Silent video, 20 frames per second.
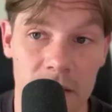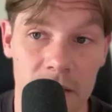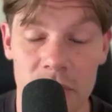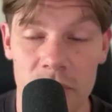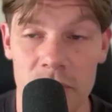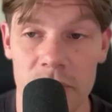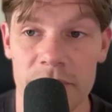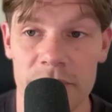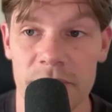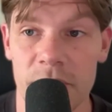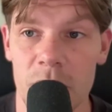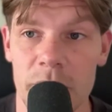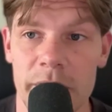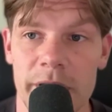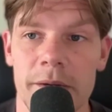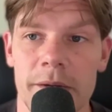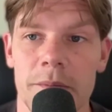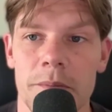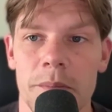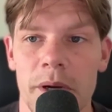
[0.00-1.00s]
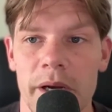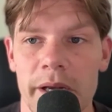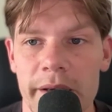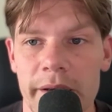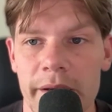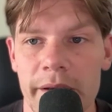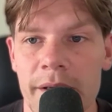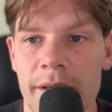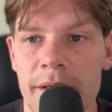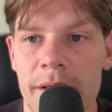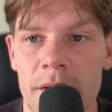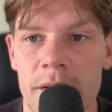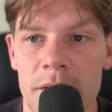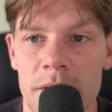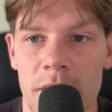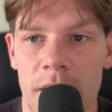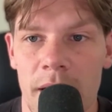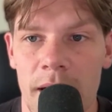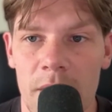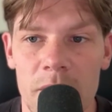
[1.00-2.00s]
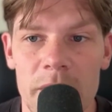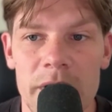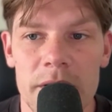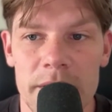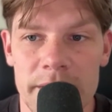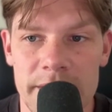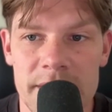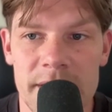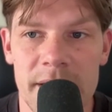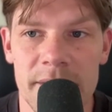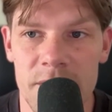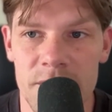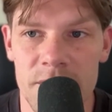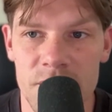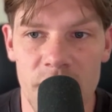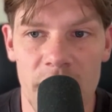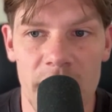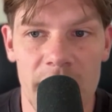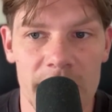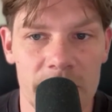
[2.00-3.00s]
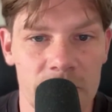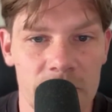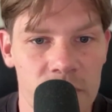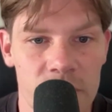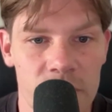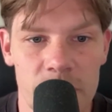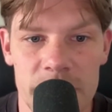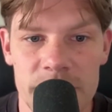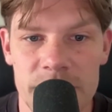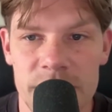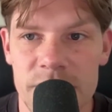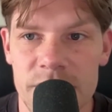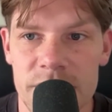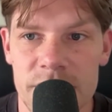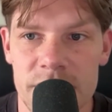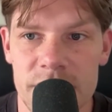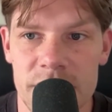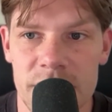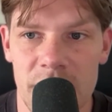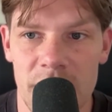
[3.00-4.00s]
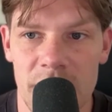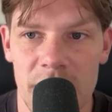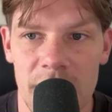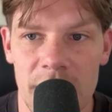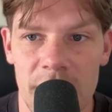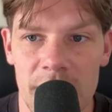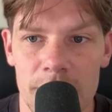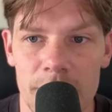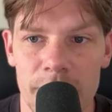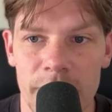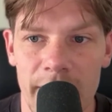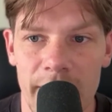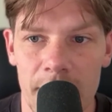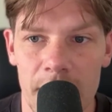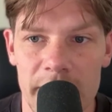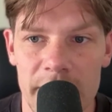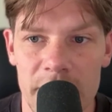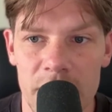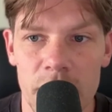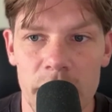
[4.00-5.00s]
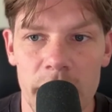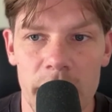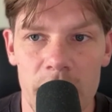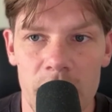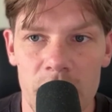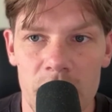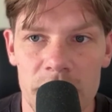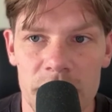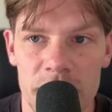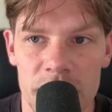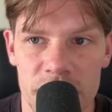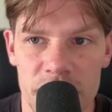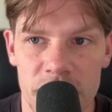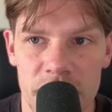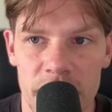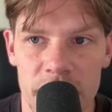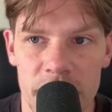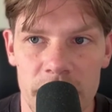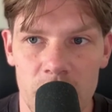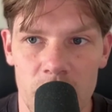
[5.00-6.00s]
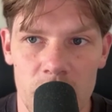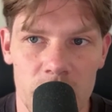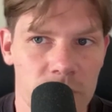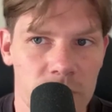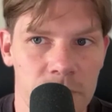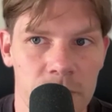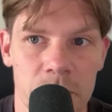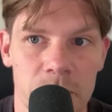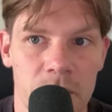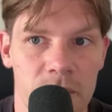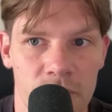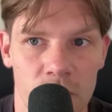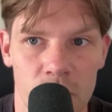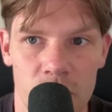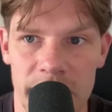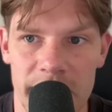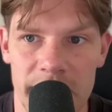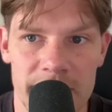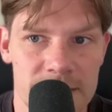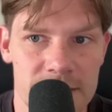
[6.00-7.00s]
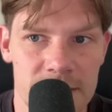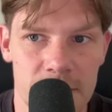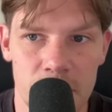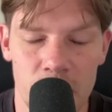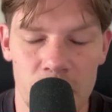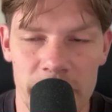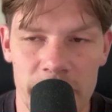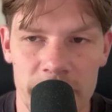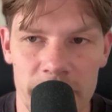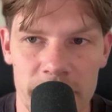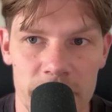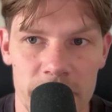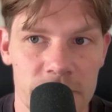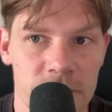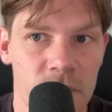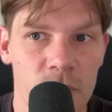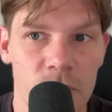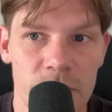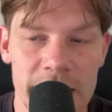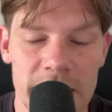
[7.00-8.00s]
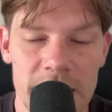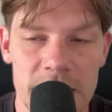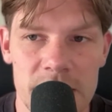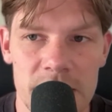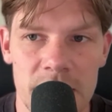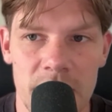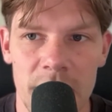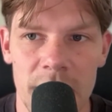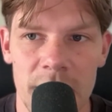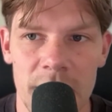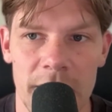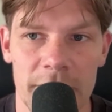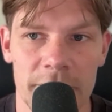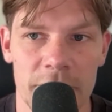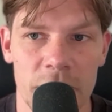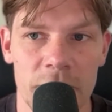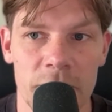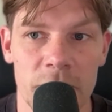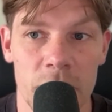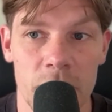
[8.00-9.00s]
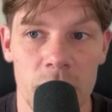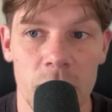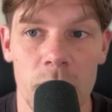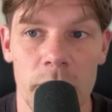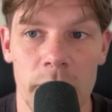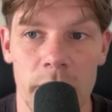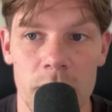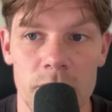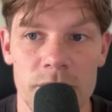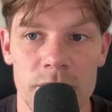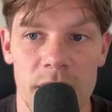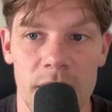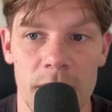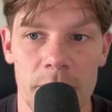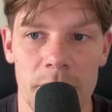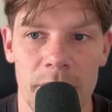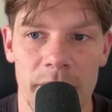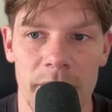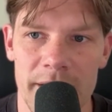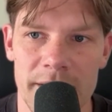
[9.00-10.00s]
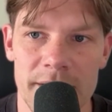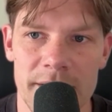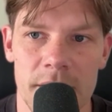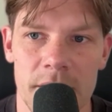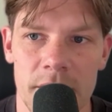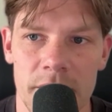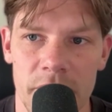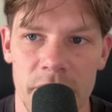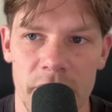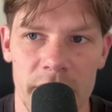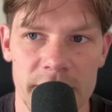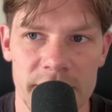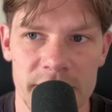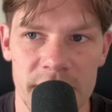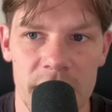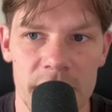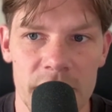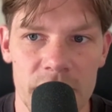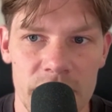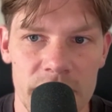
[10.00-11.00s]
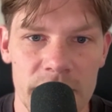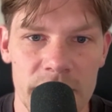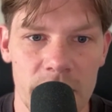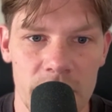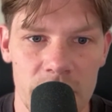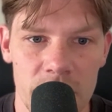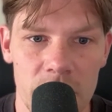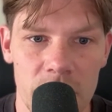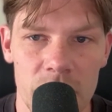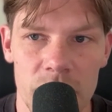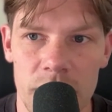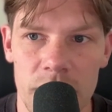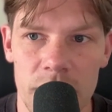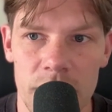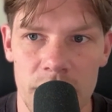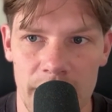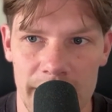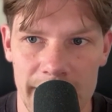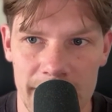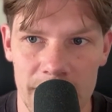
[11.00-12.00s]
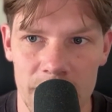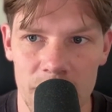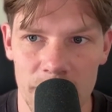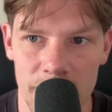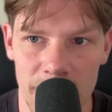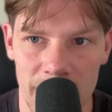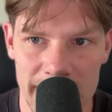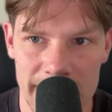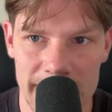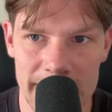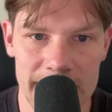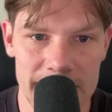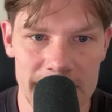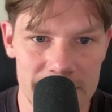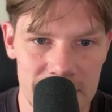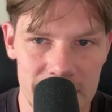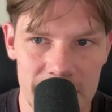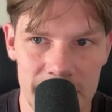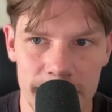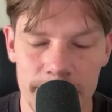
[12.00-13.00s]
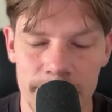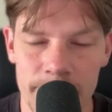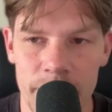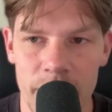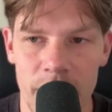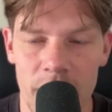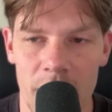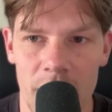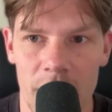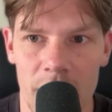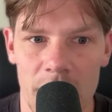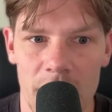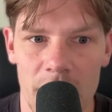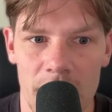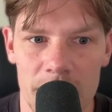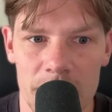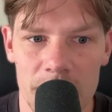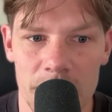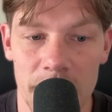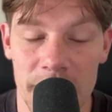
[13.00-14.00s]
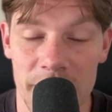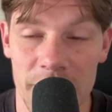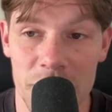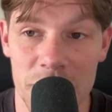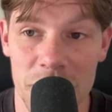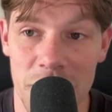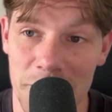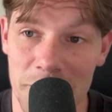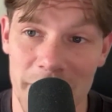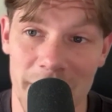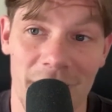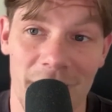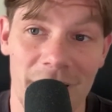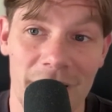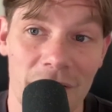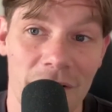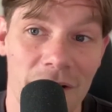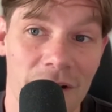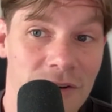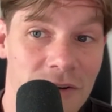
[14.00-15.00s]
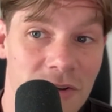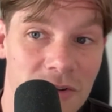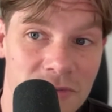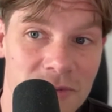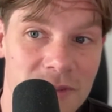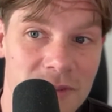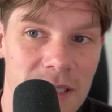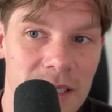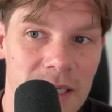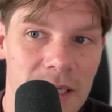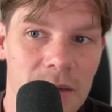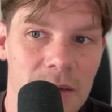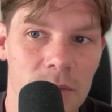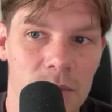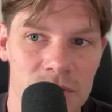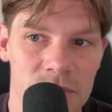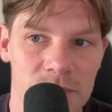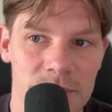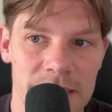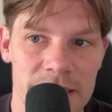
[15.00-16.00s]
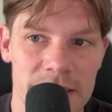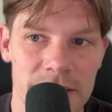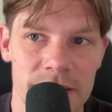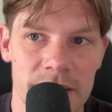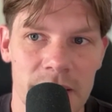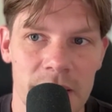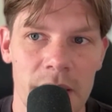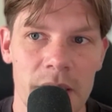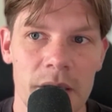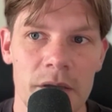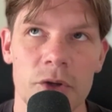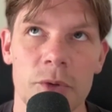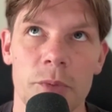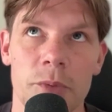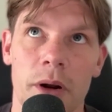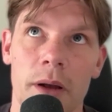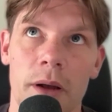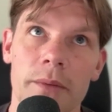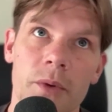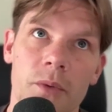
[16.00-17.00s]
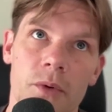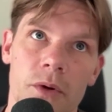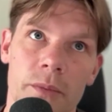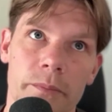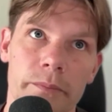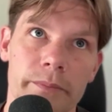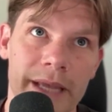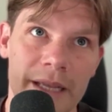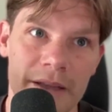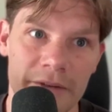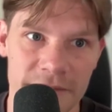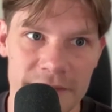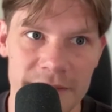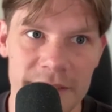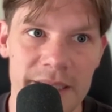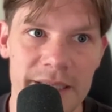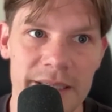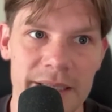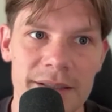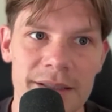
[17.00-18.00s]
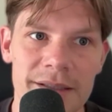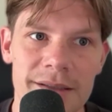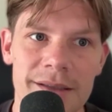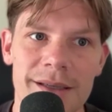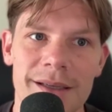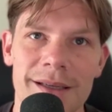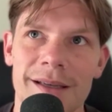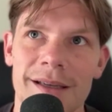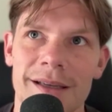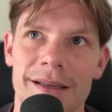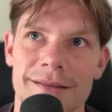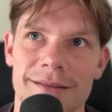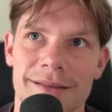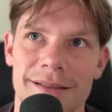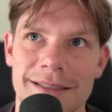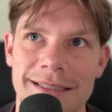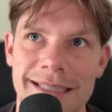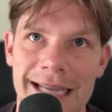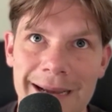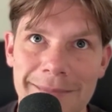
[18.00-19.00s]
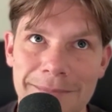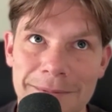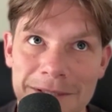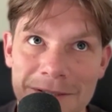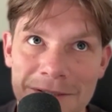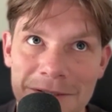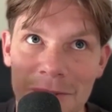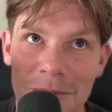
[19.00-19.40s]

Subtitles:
unloading fully, but I would at least give it a try in 3 months. That way you know for sure, or before then at some point for 2 weeks. If your vertical goes up, then it's a clear cut sign you need to unload. Like your body needs it. But you're jumping higher under fatigue, which means you probably were mega fatigued, adapted to